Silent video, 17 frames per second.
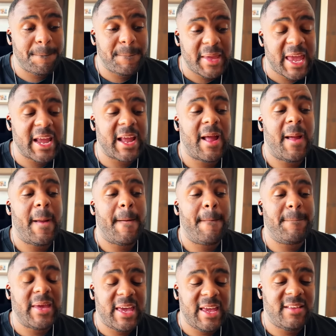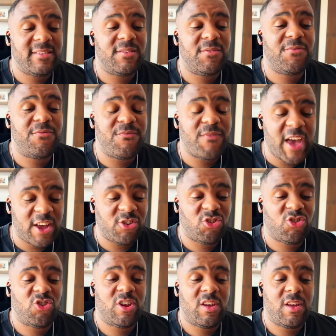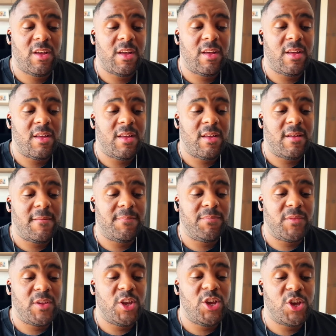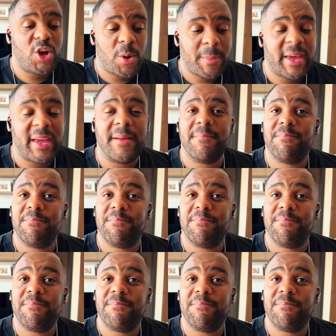big piece of fish. Yummy.